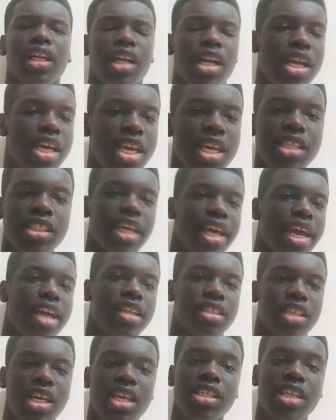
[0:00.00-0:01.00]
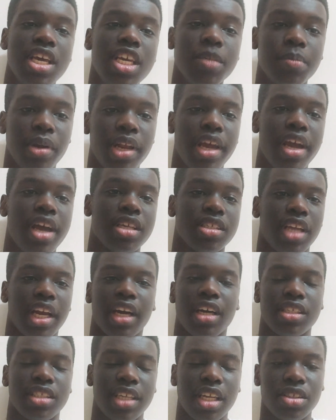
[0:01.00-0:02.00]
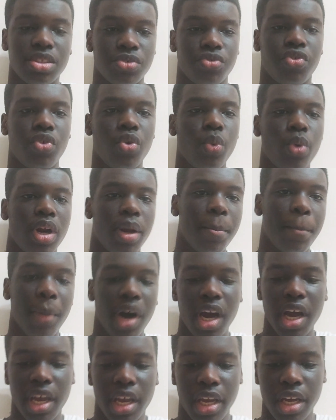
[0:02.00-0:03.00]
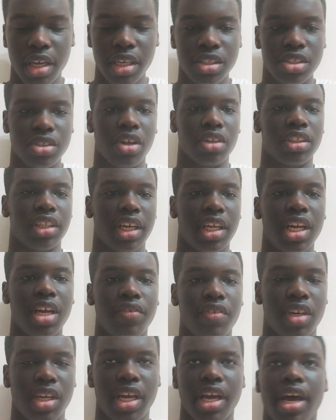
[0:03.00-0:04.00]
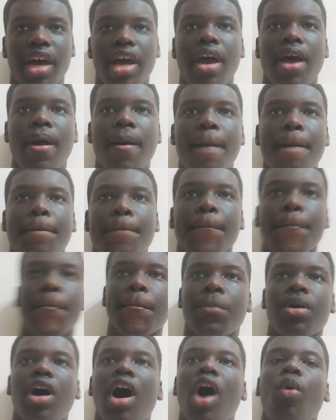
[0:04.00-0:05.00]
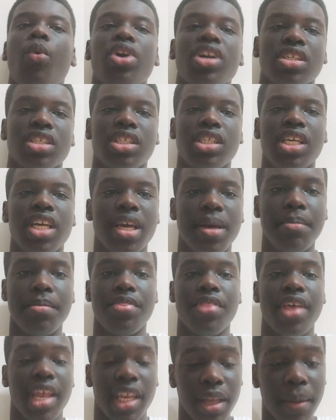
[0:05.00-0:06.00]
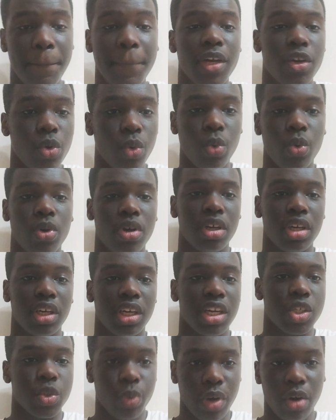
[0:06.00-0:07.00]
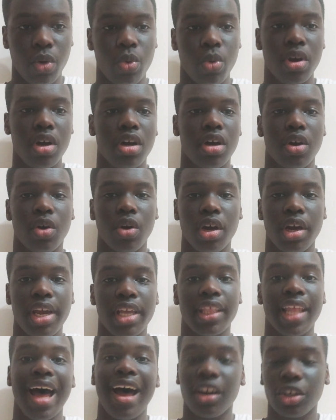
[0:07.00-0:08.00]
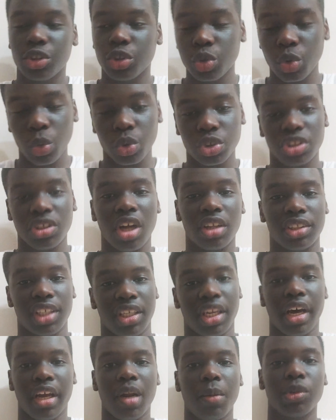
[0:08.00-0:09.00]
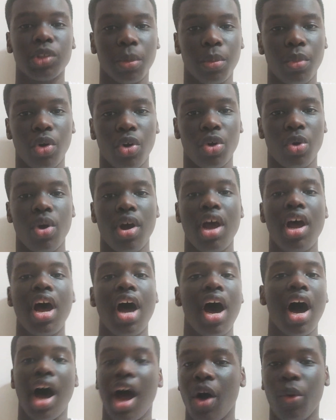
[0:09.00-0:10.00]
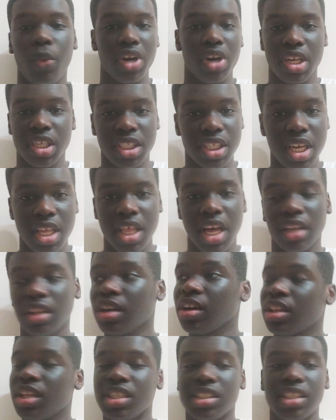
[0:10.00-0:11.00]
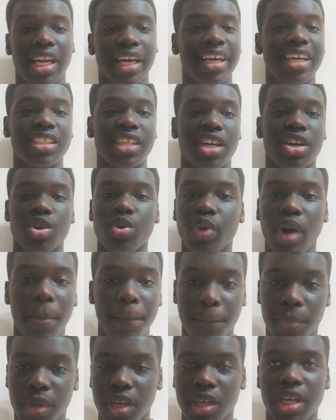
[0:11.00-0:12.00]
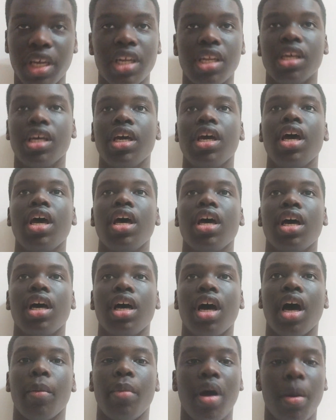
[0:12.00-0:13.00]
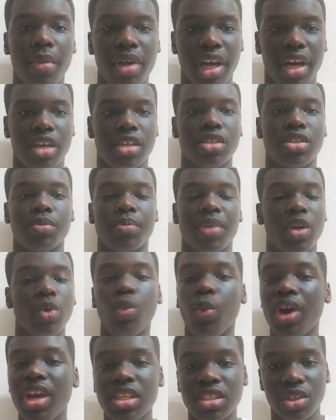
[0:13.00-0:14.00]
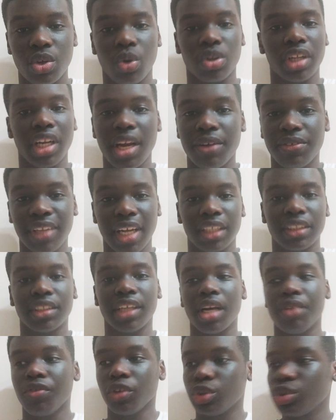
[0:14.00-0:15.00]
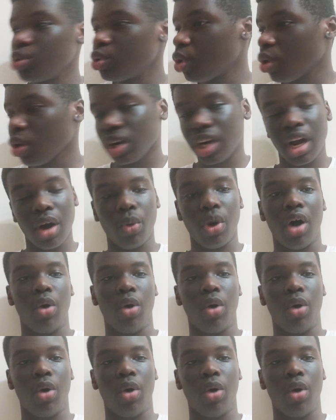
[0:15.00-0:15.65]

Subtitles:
He's playing as like a centre forward in my starting 11, yeah. But I want to see him in the middle as well in the actual starting lineup tomorrow. I to see that. None of this like a Z crap in it. Aubameyang's been wasted on the left hand side for too long now.